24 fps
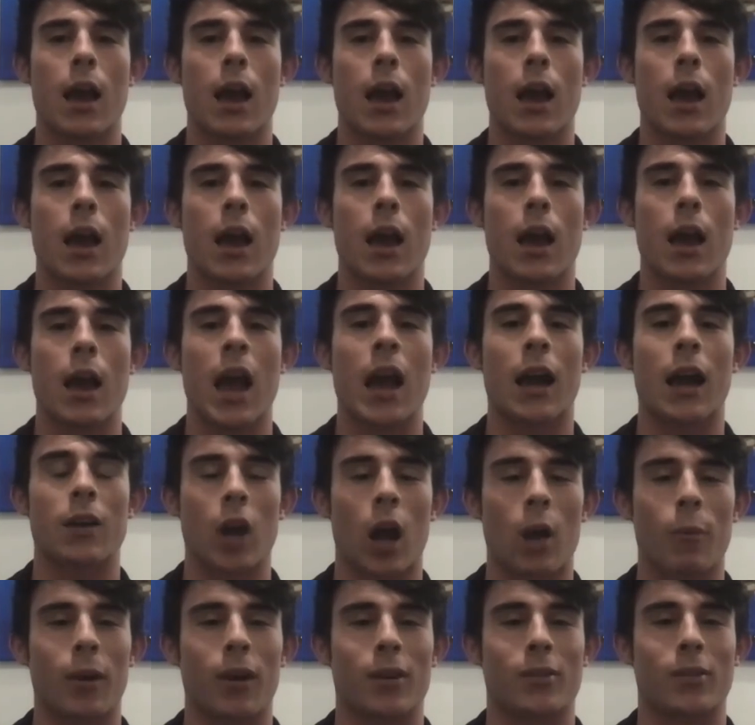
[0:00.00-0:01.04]

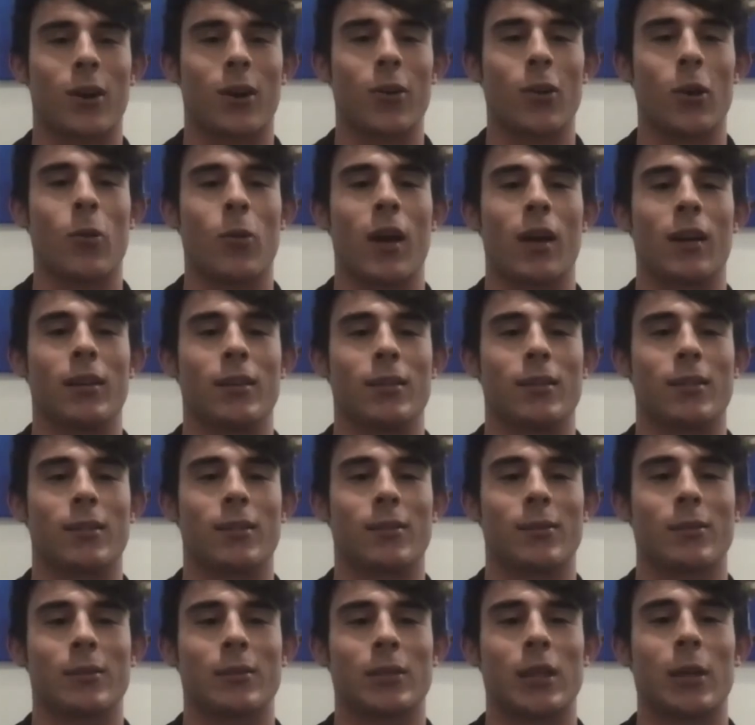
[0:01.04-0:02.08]
economics, although that is
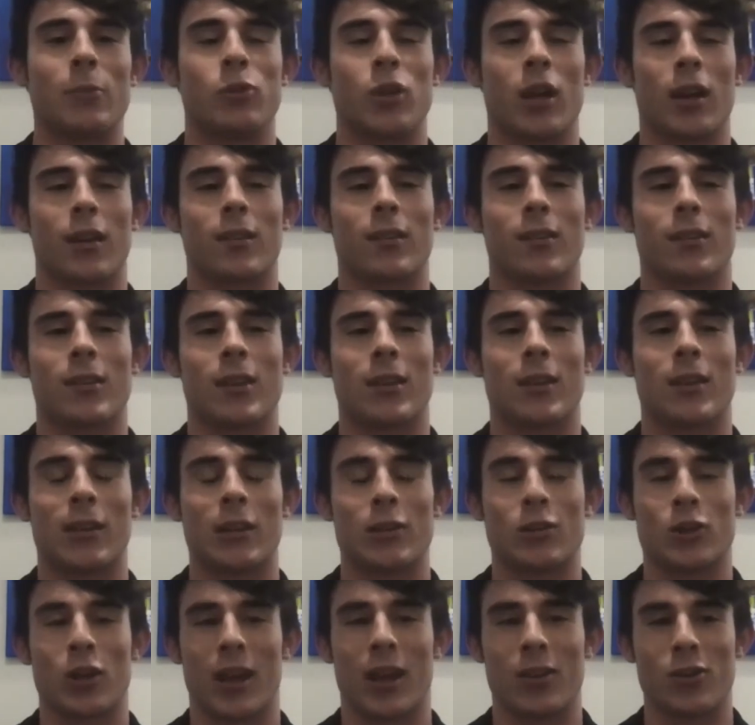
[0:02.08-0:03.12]
subject to
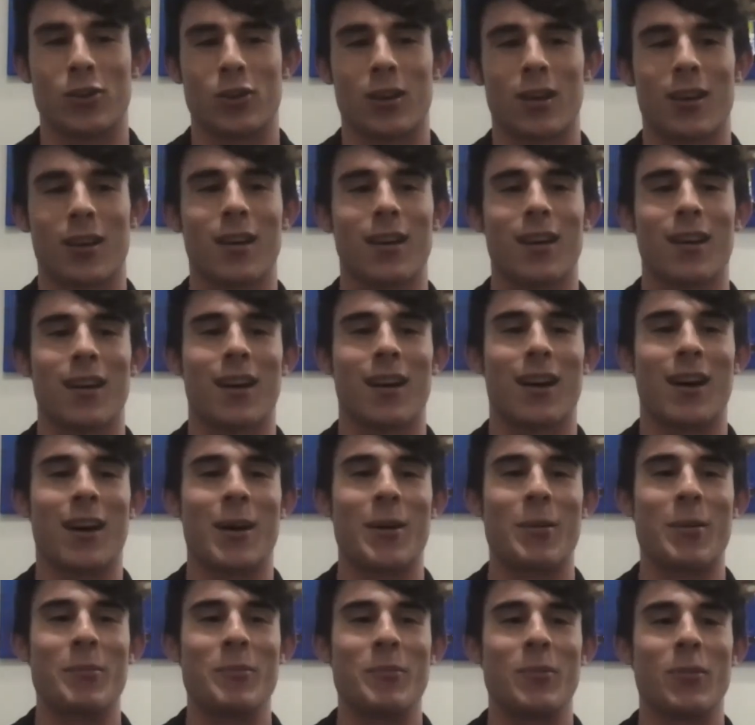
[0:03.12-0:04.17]
change. Um,
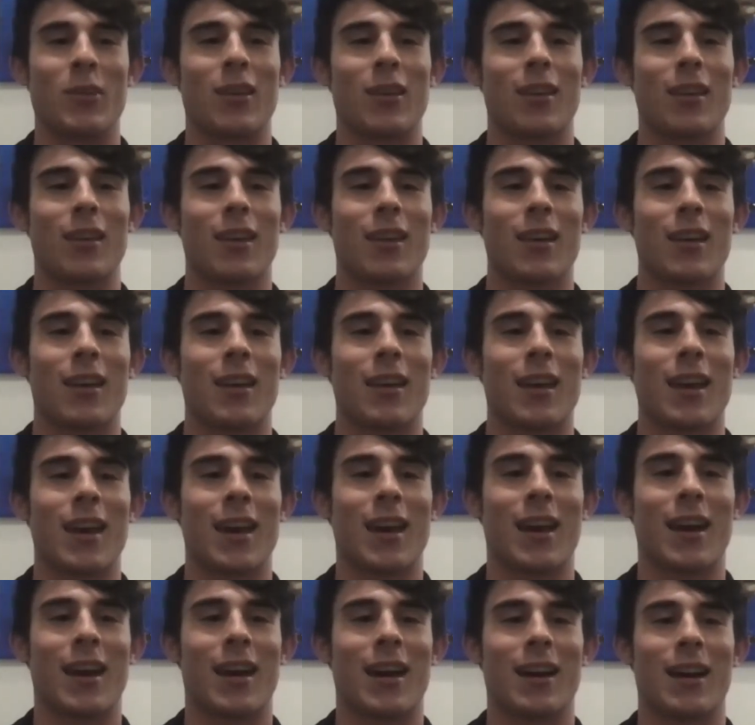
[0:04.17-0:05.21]

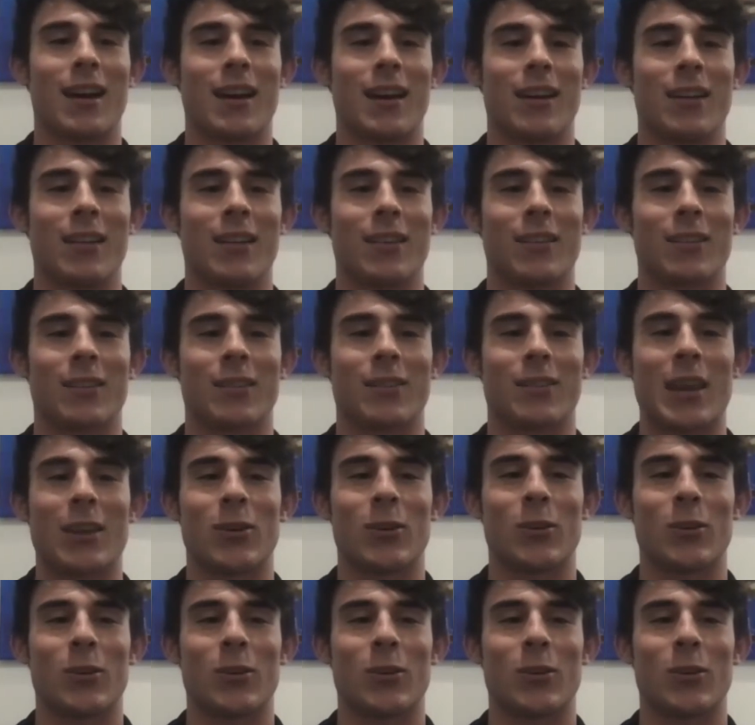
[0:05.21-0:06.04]
uh, thank you.